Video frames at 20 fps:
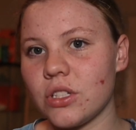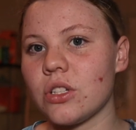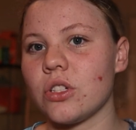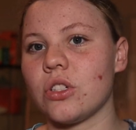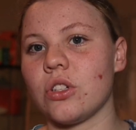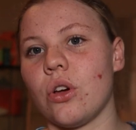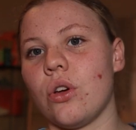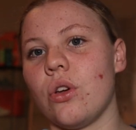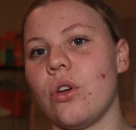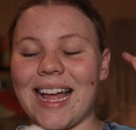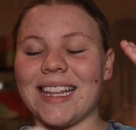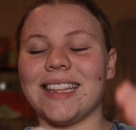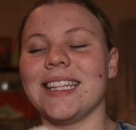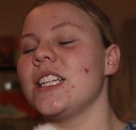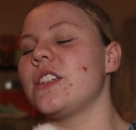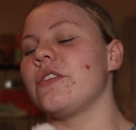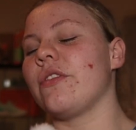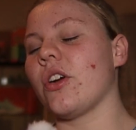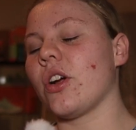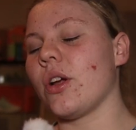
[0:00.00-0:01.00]
So at
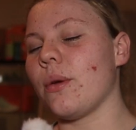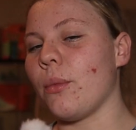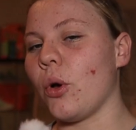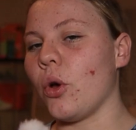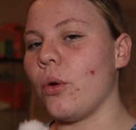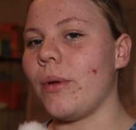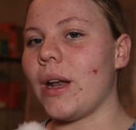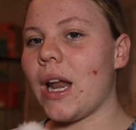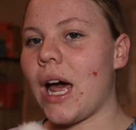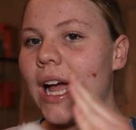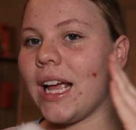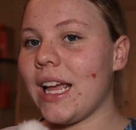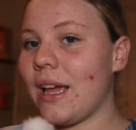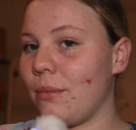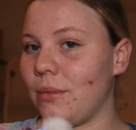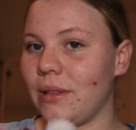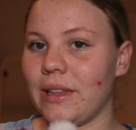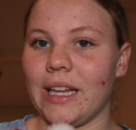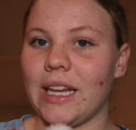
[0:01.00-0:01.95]
this very moment, I am